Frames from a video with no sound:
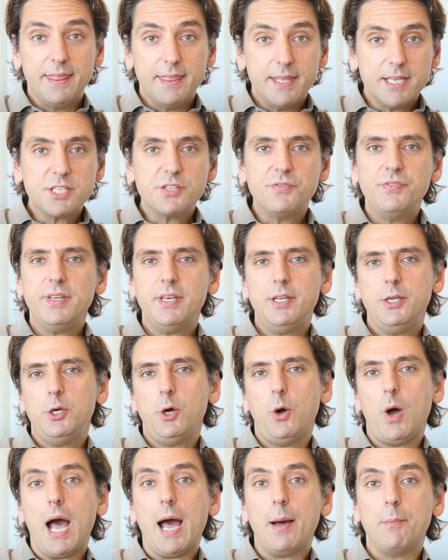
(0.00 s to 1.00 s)
this
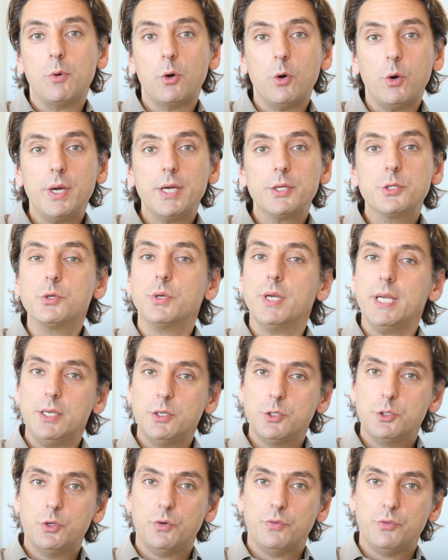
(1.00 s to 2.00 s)
video, I'm going to
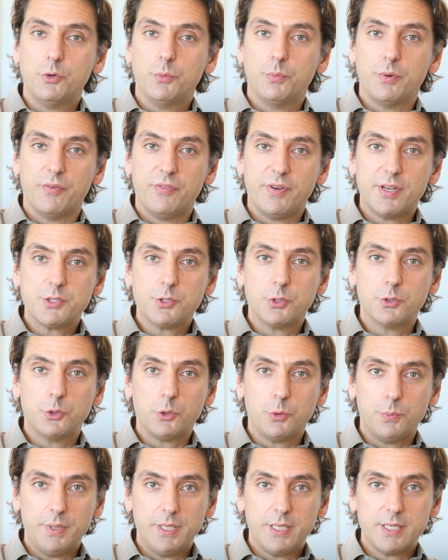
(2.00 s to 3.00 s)
interview Professor
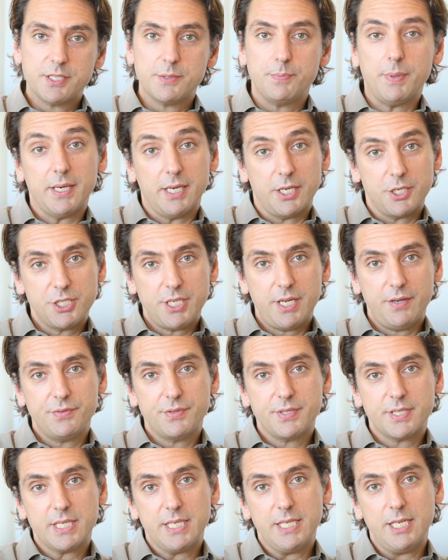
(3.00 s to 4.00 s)
Tobias
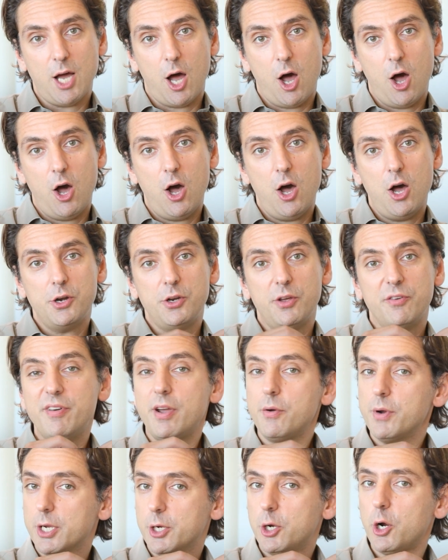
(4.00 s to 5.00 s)
Banaszewski on a
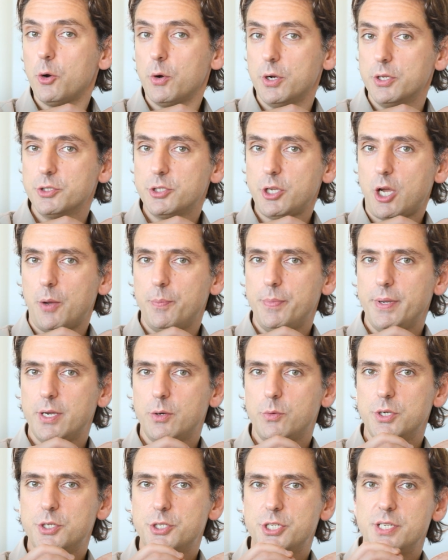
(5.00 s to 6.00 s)
very current
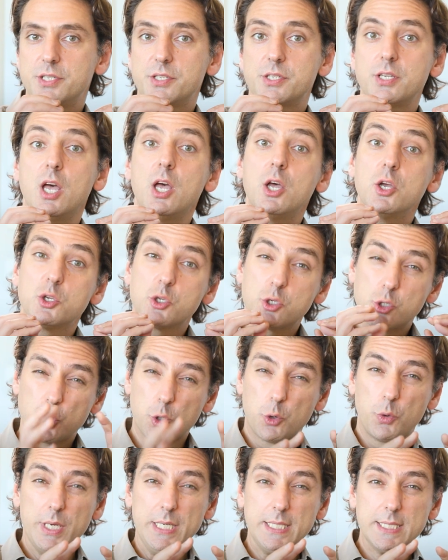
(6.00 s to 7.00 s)
topic, which is
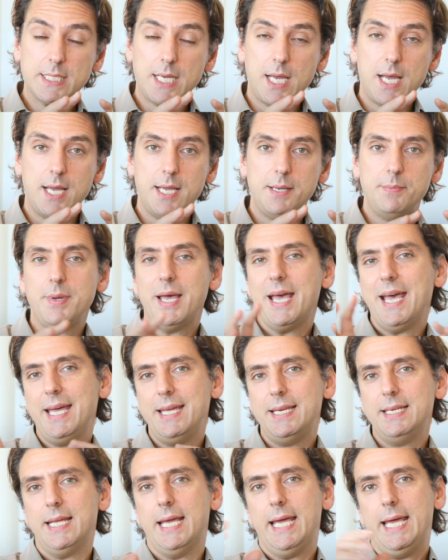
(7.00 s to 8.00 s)
screen time
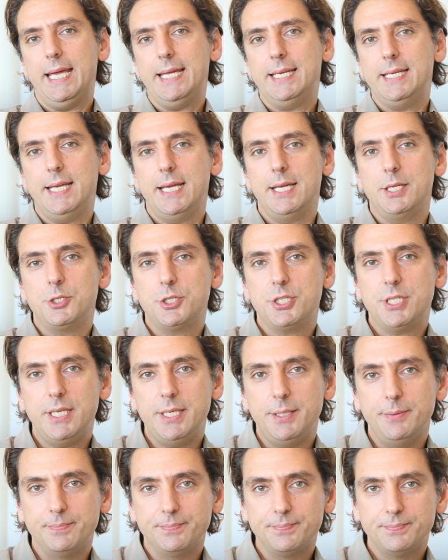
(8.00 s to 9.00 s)
and
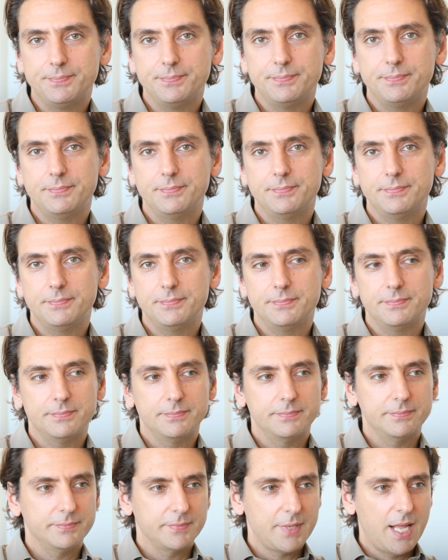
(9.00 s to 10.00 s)
ADHD.
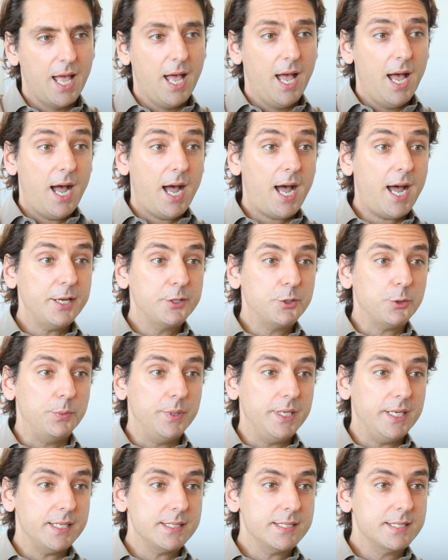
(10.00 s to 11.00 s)
Hi,
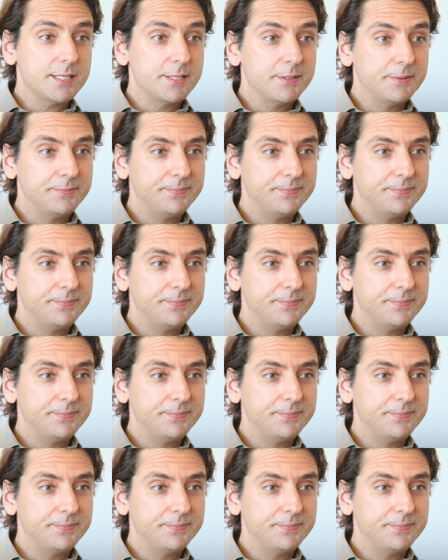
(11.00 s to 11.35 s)
Tobias.